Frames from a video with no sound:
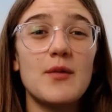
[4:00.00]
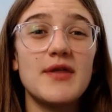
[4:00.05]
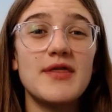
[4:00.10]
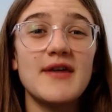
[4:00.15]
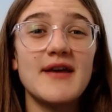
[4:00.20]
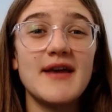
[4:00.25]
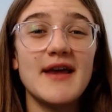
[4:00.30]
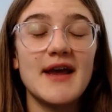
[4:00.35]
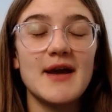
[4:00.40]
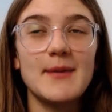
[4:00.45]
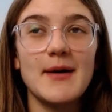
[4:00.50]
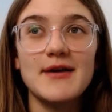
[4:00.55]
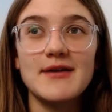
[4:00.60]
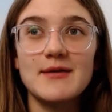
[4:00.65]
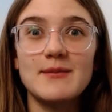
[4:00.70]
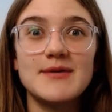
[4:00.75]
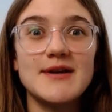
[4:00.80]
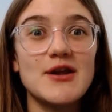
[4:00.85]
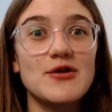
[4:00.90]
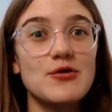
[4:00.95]
thinking about
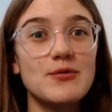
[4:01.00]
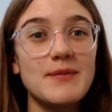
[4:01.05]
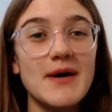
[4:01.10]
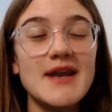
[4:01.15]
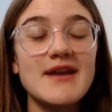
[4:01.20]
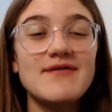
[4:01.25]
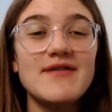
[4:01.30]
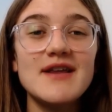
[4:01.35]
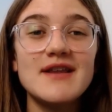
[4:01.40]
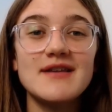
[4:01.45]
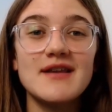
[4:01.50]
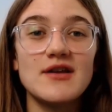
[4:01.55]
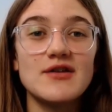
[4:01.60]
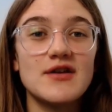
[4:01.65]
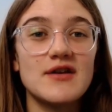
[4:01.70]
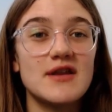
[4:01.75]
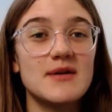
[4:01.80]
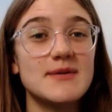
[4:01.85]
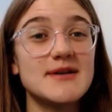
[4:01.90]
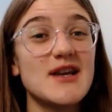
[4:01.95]
some potential benefits
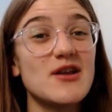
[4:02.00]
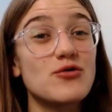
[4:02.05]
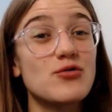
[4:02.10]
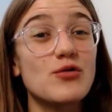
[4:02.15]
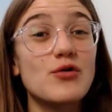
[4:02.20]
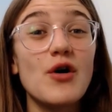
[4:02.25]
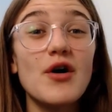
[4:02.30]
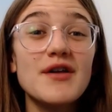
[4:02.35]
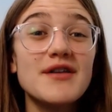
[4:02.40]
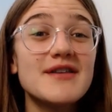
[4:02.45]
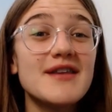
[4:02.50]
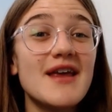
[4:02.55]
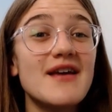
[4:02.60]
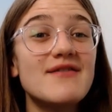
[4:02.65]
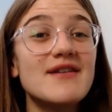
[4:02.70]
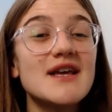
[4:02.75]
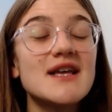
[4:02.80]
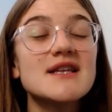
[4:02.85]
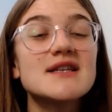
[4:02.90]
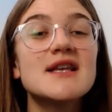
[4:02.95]
such as the potential cost
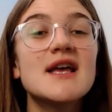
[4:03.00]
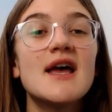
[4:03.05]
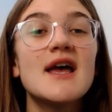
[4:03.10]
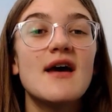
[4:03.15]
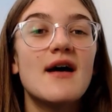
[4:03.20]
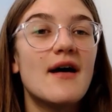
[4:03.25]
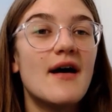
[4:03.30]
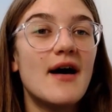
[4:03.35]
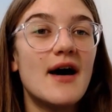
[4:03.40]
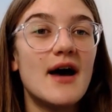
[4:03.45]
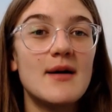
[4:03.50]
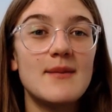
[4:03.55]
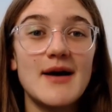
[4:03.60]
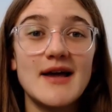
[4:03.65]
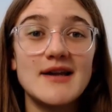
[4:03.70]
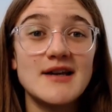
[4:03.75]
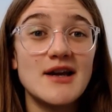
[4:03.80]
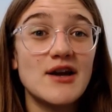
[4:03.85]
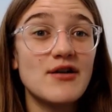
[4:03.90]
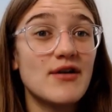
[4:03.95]
savings
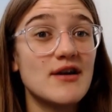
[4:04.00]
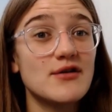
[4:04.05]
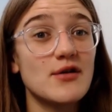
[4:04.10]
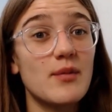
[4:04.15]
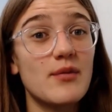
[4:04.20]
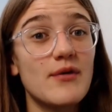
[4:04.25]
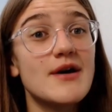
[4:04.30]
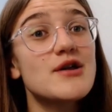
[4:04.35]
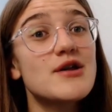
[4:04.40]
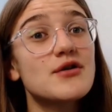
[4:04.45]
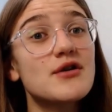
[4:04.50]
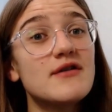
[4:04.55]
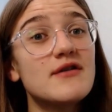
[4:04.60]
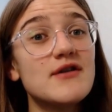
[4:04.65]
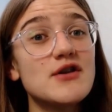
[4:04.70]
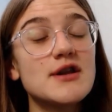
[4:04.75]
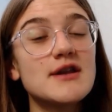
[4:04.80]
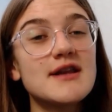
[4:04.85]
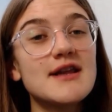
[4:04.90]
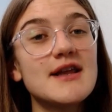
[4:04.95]
and increased operational
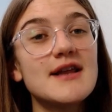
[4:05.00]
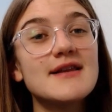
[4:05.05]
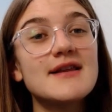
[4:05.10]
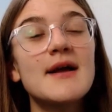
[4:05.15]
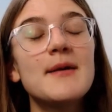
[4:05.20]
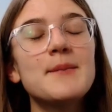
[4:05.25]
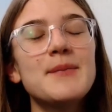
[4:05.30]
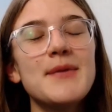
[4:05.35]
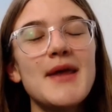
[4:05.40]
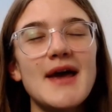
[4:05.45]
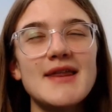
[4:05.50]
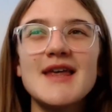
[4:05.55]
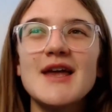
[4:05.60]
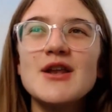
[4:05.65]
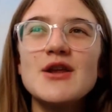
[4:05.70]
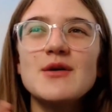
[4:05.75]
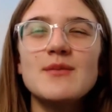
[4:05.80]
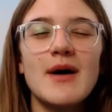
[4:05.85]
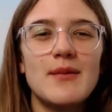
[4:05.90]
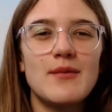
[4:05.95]
efficiencies, and
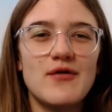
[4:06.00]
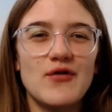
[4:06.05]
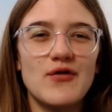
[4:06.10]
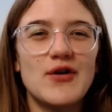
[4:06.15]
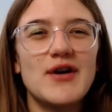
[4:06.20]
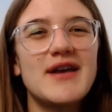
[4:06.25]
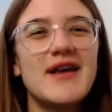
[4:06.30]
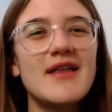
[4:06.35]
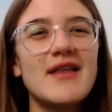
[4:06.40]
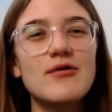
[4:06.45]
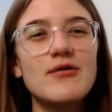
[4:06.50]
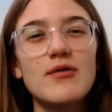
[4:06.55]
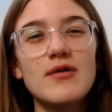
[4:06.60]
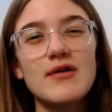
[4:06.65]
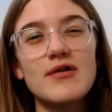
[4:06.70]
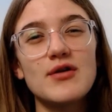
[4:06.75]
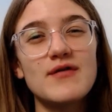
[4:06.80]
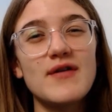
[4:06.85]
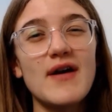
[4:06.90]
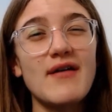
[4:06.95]
then you might move on again to
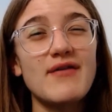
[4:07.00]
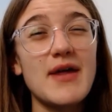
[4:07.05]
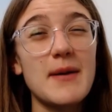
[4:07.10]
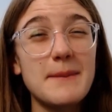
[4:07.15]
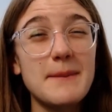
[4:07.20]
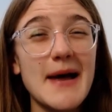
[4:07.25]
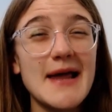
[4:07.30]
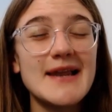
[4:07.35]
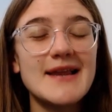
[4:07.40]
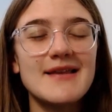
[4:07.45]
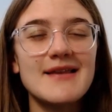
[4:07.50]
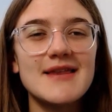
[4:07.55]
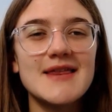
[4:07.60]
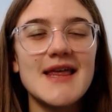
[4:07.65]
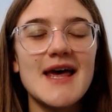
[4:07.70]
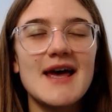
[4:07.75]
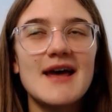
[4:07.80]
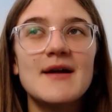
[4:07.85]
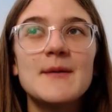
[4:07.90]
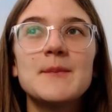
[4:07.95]
sort of have that balance
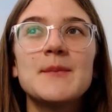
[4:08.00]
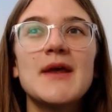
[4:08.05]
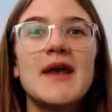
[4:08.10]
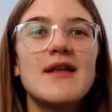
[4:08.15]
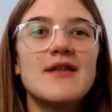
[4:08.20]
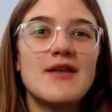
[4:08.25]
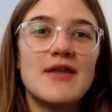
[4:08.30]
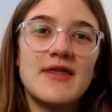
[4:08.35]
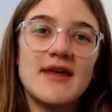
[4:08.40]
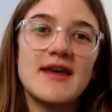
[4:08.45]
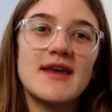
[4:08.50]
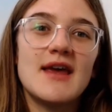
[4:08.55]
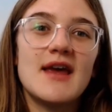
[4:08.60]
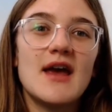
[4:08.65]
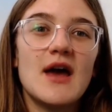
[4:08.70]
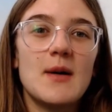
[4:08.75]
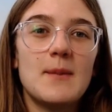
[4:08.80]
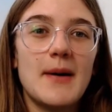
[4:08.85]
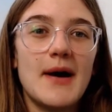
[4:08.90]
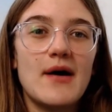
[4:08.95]
there to
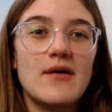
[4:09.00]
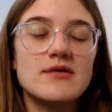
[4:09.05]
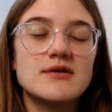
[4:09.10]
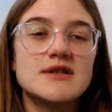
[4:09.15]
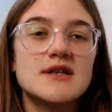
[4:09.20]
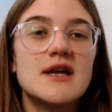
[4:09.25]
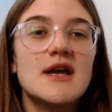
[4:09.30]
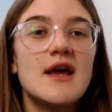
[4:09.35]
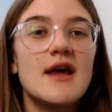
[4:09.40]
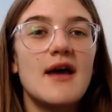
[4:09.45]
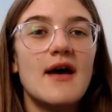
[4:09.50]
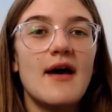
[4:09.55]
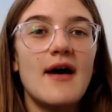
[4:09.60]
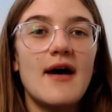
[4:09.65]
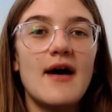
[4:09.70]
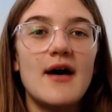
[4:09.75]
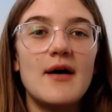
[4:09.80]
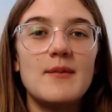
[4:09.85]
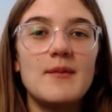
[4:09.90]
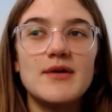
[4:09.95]
thinking about
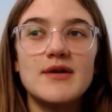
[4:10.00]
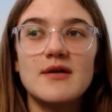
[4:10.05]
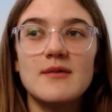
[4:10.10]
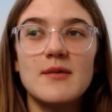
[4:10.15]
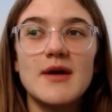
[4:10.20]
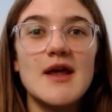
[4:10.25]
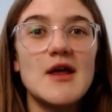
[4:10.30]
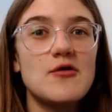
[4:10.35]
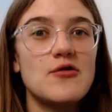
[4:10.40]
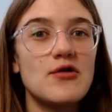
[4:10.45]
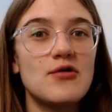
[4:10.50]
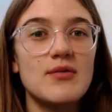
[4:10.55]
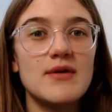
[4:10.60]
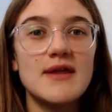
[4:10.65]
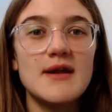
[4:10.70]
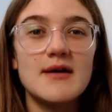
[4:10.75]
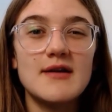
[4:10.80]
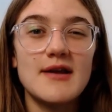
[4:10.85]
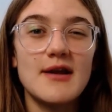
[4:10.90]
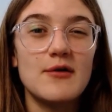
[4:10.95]
some issues with it.